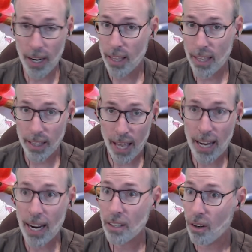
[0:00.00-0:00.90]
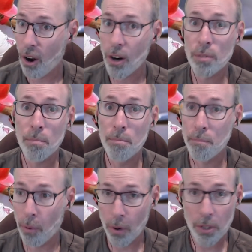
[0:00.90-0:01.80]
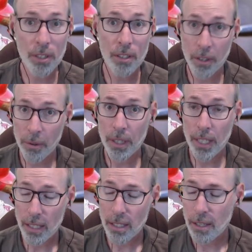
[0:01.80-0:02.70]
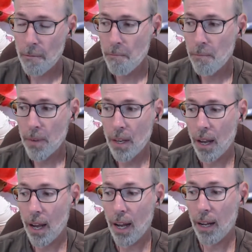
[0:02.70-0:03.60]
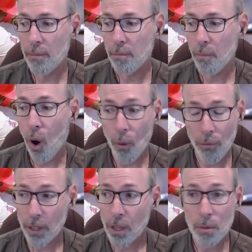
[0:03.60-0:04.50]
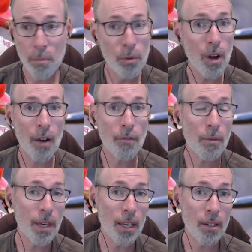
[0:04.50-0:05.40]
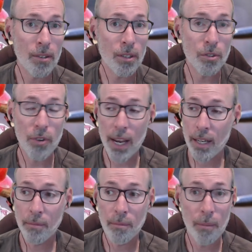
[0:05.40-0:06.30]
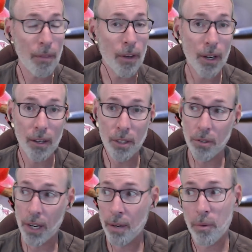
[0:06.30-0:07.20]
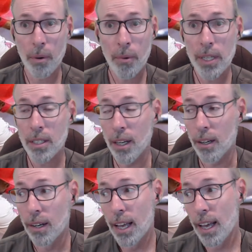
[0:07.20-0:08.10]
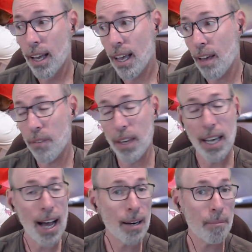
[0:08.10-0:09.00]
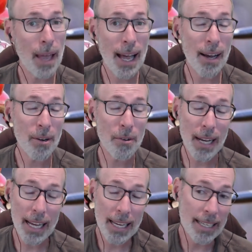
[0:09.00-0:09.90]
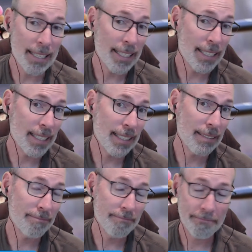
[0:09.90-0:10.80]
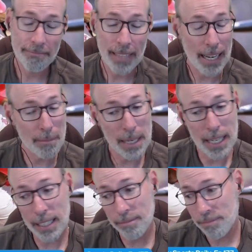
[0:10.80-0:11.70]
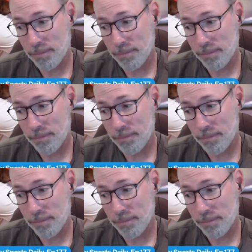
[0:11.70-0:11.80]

think that has a large portion to do with this. Hopefully you moved on from Gil. You traded him a month ago. You traded him 3 weeks ago. If you got him now, I mean,